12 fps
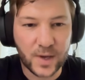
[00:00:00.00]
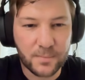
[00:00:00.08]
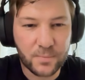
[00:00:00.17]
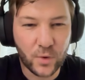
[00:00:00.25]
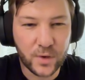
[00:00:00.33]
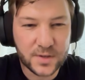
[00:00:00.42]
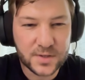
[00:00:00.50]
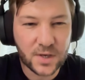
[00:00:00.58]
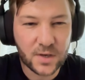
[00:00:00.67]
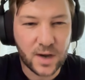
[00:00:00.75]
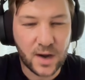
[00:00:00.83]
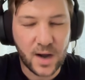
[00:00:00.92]
really important.
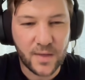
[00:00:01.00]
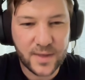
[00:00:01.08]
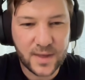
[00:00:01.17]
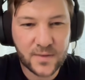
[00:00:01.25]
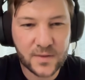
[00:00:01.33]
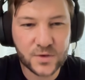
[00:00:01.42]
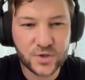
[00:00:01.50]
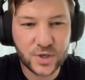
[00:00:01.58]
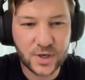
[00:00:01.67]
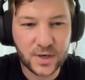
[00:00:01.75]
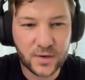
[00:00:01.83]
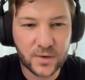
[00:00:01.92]
So I think
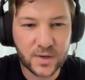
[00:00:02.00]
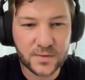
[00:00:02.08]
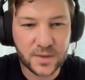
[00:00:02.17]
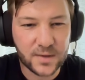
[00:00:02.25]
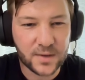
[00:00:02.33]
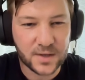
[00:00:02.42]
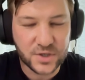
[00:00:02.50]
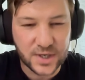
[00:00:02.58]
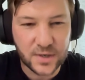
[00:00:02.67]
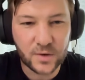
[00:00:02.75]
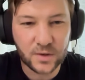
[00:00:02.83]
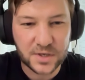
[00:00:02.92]
in
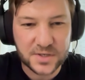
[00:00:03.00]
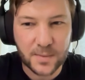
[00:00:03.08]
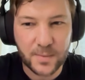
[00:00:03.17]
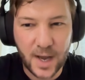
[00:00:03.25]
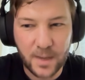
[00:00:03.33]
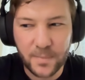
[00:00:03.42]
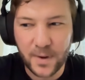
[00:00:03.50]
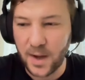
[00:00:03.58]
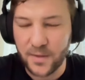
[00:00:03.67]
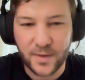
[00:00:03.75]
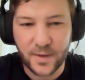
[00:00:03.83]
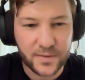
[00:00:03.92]
general, to sum it up,
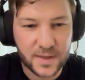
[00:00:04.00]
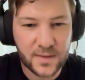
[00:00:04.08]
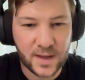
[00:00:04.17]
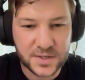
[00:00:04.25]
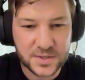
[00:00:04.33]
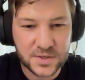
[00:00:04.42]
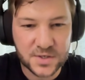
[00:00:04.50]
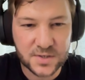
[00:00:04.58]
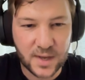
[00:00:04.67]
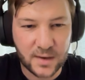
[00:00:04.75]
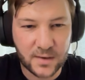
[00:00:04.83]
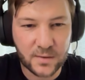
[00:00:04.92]
I think that's just
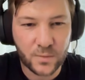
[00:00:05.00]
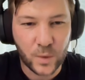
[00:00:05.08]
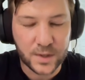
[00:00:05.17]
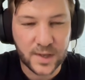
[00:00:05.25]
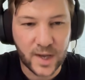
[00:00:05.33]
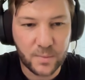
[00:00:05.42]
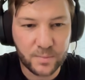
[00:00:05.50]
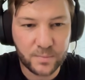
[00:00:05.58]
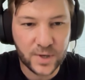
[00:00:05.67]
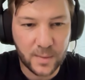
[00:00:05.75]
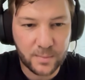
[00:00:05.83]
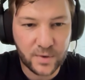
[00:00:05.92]
like what low
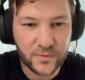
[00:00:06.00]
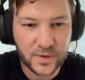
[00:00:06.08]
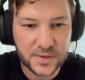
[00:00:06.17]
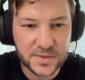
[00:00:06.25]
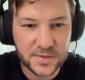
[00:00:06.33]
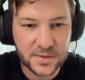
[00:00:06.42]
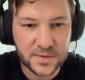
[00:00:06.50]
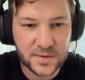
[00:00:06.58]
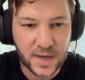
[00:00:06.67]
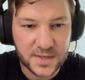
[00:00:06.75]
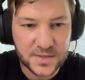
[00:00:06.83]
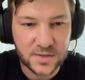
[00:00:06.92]
time preference
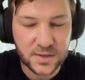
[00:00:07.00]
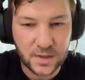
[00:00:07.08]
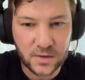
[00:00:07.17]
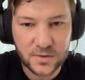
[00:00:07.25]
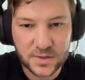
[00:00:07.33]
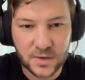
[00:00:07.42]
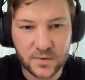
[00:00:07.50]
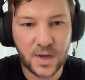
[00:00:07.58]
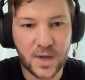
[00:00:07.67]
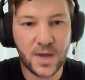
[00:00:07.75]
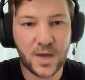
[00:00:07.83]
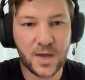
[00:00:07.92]
does to you. So
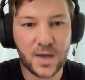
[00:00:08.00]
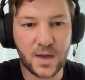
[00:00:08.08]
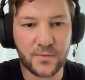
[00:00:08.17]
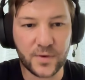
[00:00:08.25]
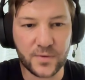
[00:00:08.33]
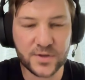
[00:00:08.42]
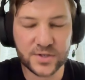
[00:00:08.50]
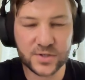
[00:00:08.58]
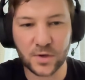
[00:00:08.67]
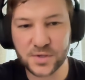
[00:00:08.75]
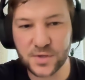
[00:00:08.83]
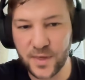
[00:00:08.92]
if you
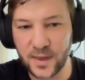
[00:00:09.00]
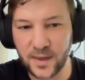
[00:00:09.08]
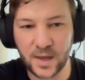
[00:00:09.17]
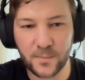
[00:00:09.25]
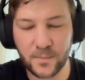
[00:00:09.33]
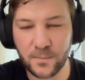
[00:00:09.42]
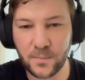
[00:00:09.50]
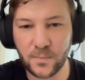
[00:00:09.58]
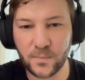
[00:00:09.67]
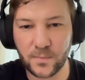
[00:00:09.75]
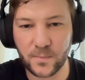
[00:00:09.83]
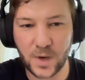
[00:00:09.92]
start
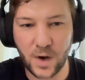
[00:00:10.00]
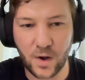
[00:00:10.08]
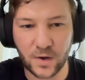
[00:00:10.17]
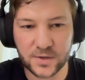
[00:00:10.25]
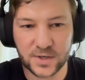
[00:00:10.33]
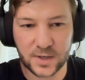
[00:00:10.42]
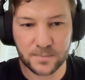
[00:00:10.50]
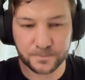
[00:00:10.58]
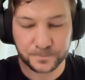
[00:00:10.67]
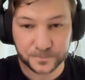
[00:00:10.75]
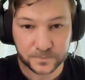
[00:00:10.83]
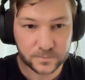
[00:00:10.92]
thinking long term,
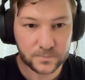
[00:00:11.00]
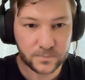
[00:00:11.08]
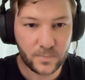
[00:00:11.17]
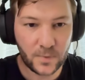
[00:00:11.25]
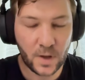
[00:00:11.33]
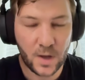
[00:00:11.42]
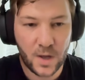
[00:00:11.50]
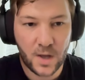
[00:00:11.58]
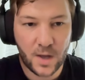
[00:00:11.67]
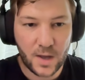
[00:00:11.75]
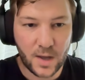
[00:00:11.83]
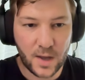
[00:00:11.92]

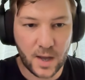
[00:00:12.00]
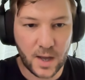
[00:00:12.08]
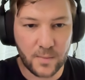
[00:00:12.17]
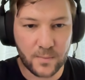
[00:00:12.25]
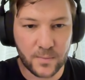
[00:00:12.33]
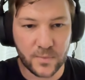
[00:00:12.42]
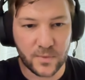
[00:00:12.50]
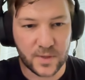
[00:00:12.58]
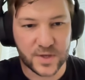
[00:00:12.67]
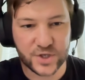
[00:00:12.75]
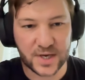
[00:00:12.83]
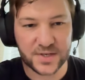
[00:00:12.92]
the
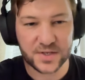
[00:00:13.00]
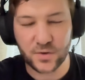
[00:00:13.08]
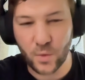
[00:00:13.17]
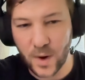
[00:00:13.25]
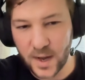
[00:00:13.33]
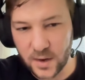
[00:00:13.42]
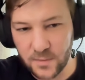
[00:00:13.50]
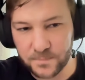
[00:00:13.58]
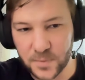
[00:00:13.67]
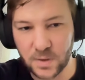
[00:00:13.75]
changes of the way